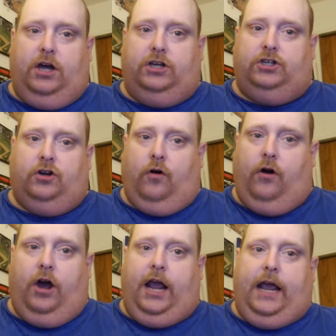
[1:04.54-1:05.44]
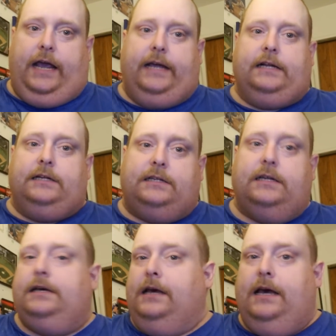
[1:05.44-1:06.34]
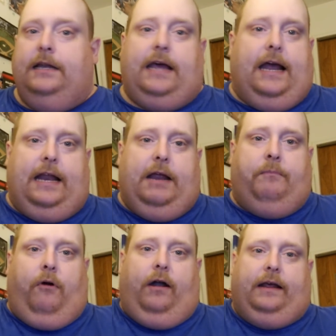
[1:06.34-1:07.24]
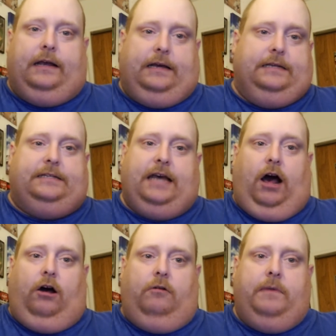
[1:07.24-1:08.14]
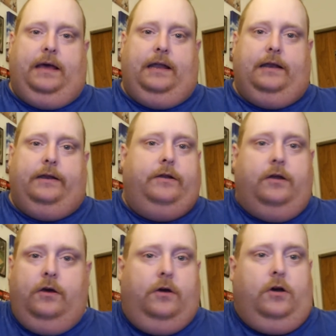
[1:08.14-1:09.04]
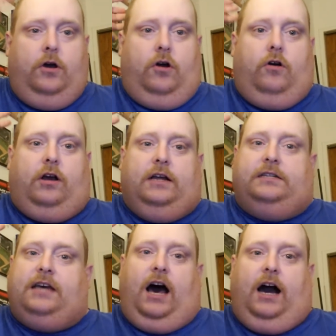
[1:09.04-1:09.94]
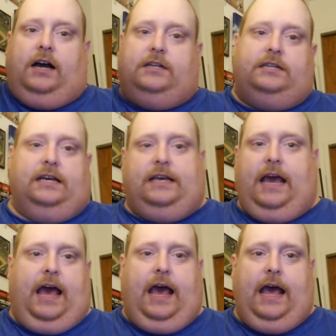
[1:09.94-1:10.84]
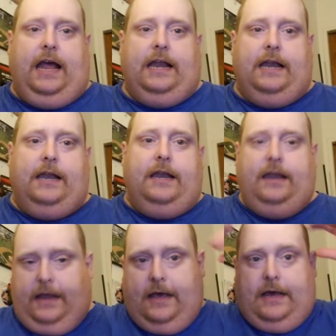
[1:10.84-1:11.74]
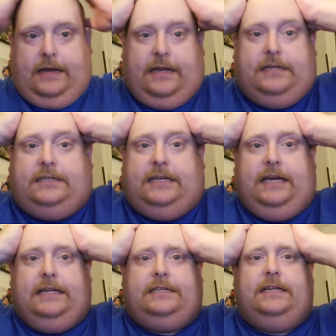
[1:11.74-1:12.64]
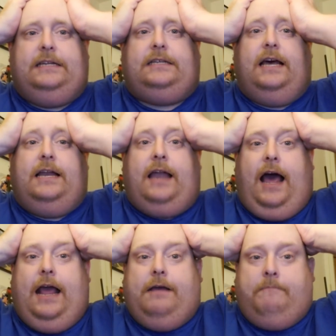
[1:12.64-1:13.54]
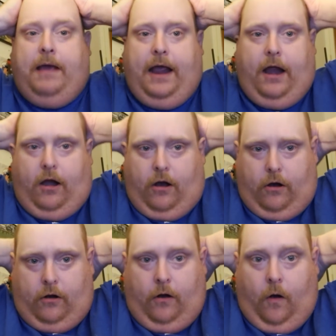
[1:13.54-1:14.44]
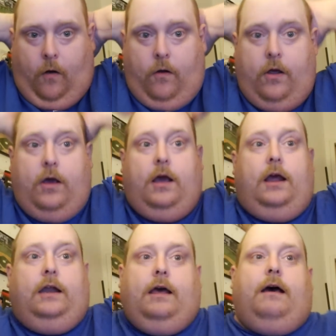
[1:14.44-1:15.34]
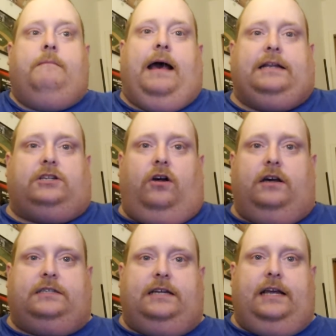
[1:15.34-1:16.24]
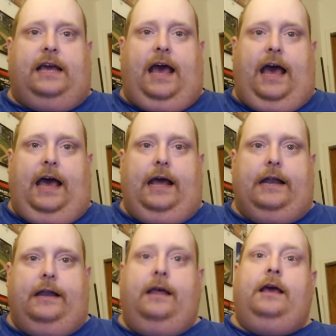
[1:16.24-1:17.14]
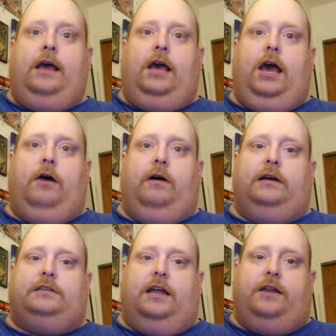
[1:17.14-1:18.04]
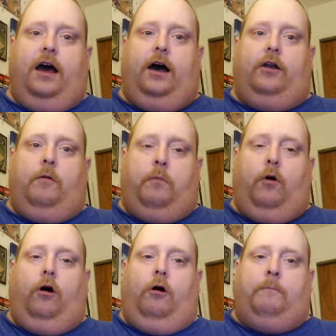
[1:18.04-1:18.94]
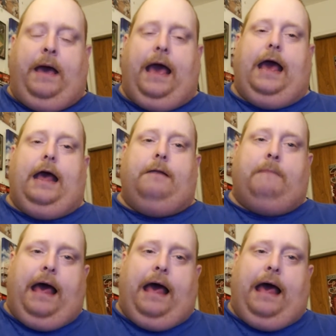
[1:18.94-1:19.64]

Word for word: the joint. Then he brought in Gsellman, who gazucks again. The season's a nightmare. The Mets lost again. It was another bullpen